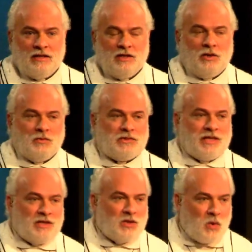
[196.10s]
Don't
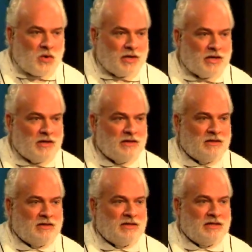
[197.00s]
sit in a corner.
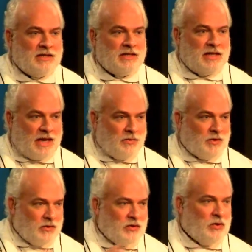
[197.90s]
Get out
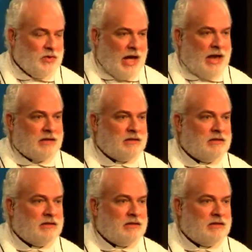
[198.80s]
there and do that.